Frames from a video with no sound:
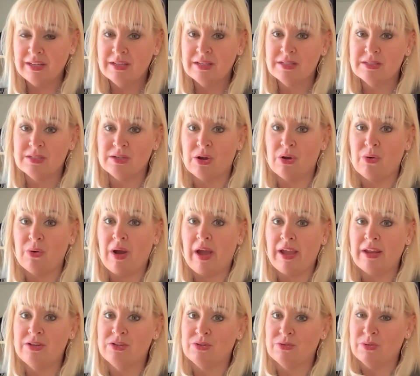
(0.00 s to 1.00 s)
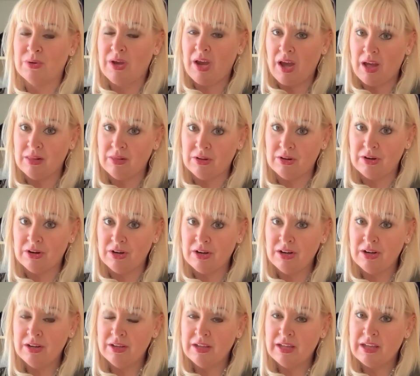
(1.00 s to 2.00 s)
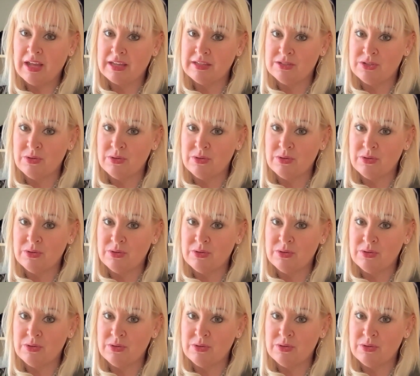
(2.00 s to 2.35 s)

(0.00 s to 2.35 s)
So I do color, as